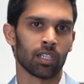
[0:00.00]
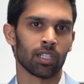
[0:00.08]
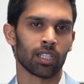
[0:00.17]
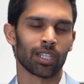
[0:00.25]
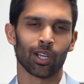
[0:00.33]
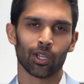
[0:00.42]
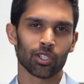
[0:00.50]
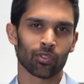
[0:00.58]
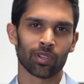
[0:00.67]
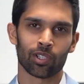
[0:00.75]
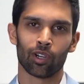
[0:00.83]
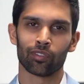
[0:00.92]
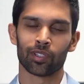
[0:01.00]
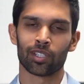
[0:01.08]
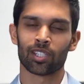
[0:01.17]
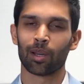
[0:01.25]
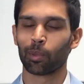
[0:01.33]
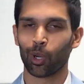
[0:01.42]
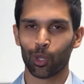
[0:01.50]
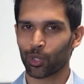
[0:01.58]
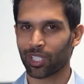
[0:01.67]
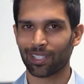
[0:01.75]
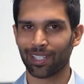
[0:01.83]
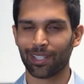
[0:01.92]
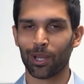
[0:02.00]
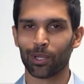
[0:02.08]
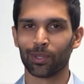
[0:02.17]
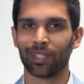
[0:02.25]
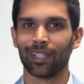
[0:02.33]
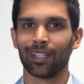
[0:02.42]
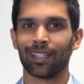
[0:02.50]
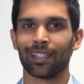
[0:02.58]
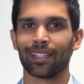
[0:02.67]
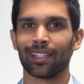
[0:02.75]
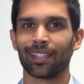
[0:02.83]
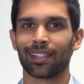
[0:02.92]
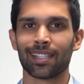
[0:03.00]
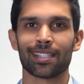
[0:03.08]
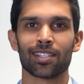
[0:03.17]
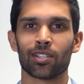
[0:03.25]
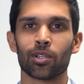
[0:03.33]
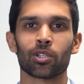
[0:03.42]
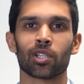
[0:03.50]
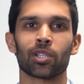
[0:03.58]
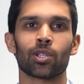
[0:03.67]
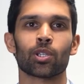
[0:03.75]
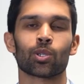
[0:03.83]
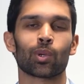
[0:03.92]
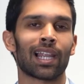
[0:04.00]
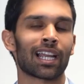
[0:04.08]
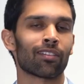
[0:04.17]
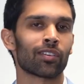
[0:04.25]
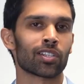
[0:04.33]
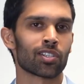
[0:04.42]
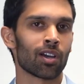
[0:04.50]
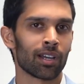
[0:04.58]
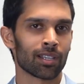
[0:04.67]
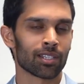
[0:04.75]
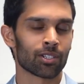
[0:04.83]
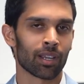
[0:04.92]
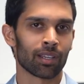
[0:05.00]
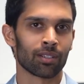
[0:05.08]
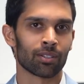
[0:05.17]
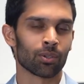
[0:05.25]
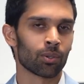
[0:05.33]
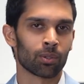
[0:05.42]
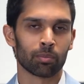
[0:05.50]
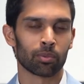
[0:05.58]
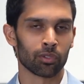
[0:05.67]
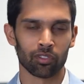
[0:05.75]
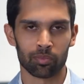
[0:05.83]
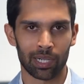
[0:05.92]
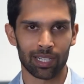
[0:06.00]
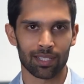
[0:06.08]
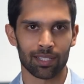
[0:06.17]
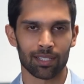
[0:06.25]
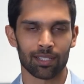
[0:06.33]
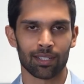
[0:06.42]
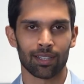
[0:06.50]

The answer is often subconsciously no. This is usually due to a lack of desire to change or improve practice.